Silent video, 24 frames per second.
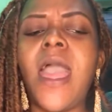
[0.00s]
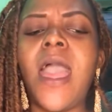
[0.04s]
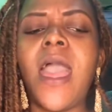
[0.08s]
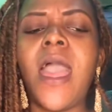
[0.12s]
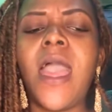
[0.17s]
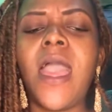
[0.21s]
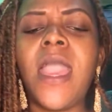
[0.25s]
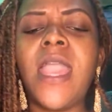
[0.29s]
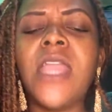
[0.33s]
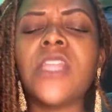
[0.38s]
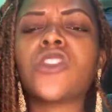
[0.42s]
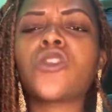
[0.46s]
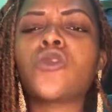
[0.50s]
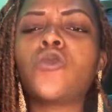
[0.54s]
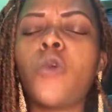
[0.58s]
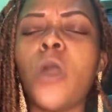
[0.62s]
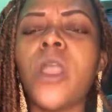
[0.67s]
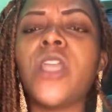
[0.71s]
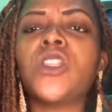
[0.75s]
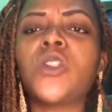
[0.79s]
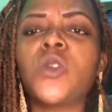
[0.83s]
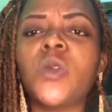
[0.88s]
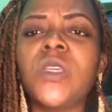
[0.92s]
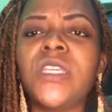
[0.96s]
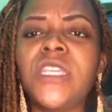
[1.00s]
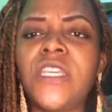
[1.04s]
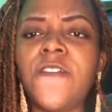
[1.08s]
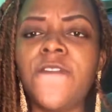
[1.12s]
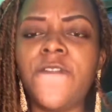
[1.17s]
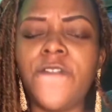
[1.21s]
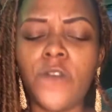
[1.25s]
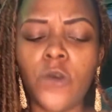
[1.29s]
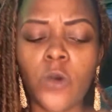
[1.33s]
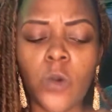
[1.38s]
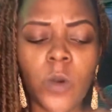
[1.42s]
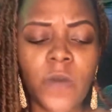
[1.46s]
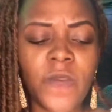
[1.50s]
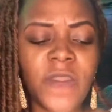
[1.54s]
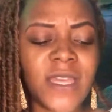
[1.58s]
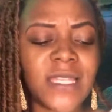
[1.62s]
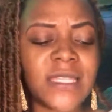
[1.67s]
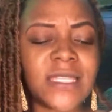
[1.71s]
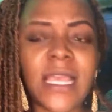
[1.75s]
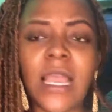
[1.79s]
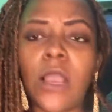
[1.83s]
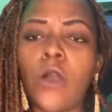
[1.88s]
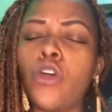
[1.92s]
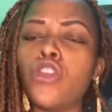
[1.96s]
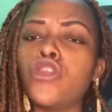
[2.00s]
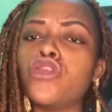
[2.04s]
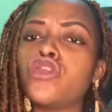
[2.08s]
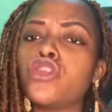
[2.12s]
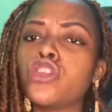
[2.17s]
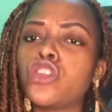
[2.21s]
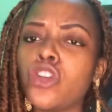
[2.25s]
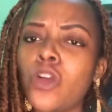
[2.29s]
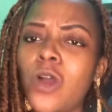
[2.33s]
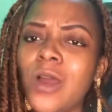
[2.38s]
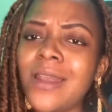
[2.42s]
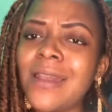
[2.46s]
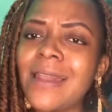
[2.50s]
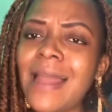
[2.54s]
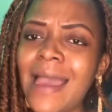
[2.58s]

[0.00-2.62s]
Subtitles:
it's going to give you, there's a control